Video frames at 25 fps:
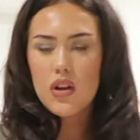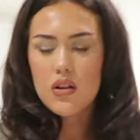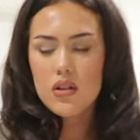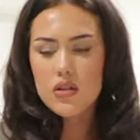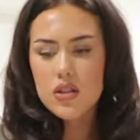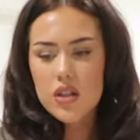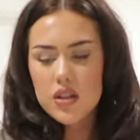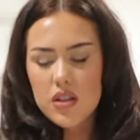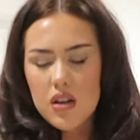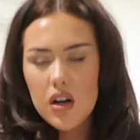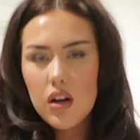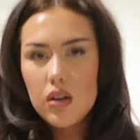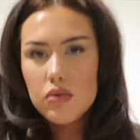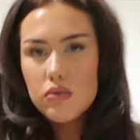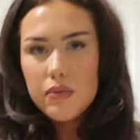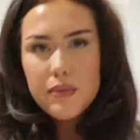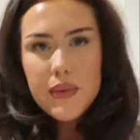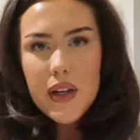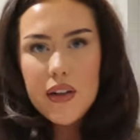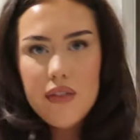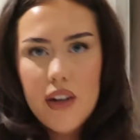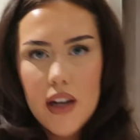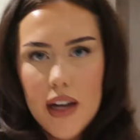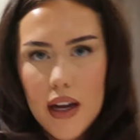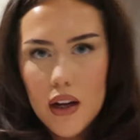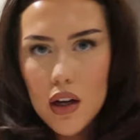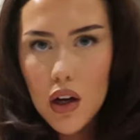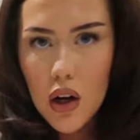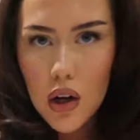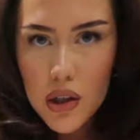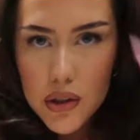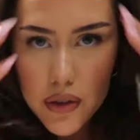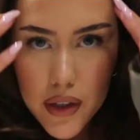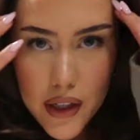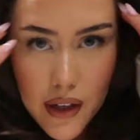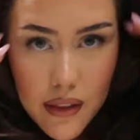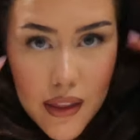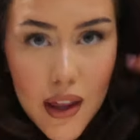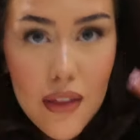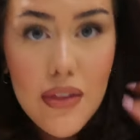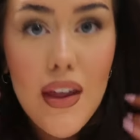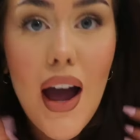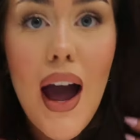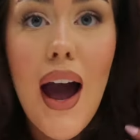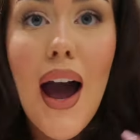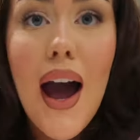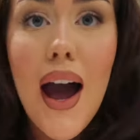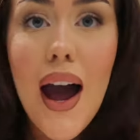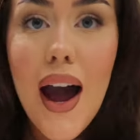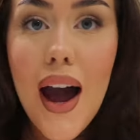on, just know if I get cold or anything. The
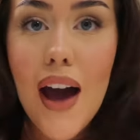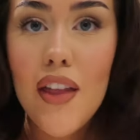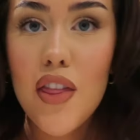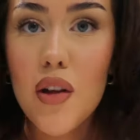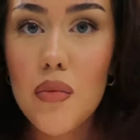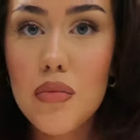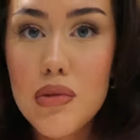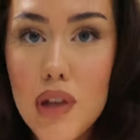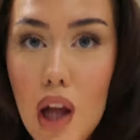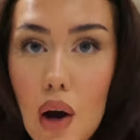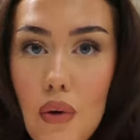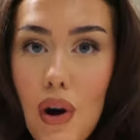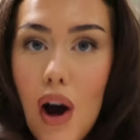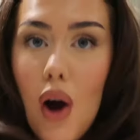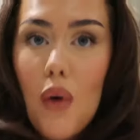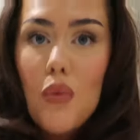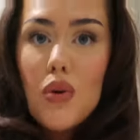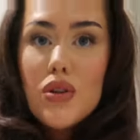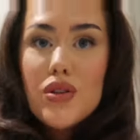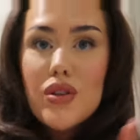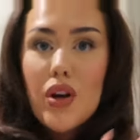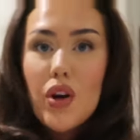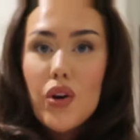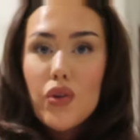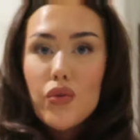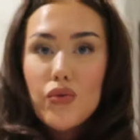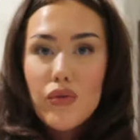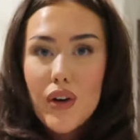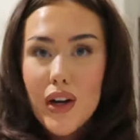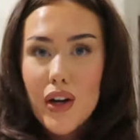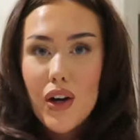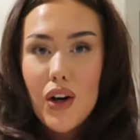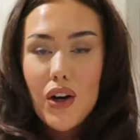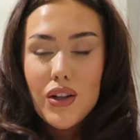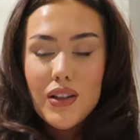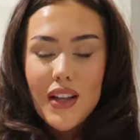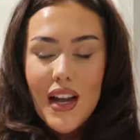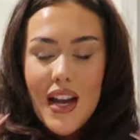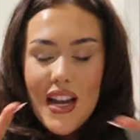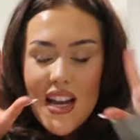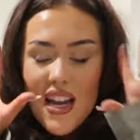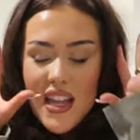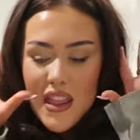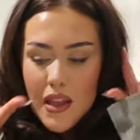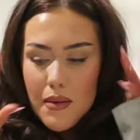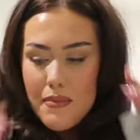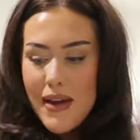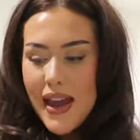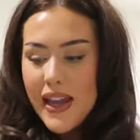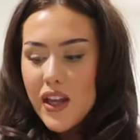hair, the blowout was unreal.
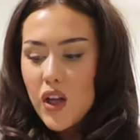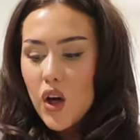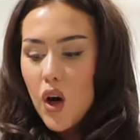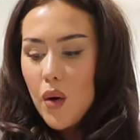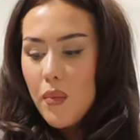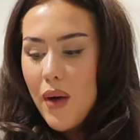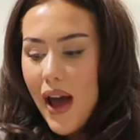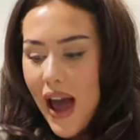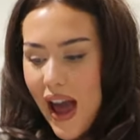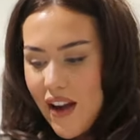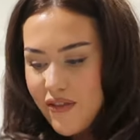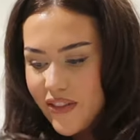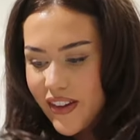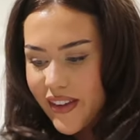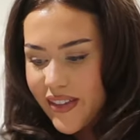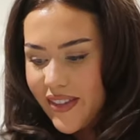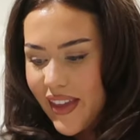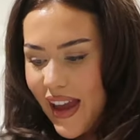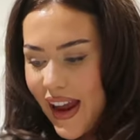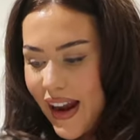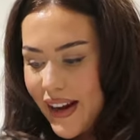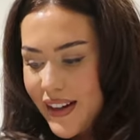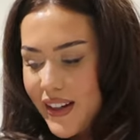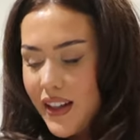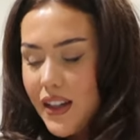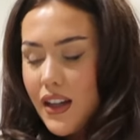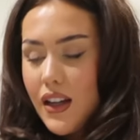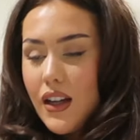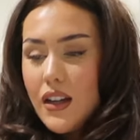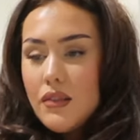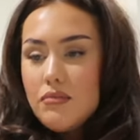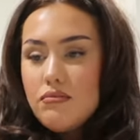The makeup, everything.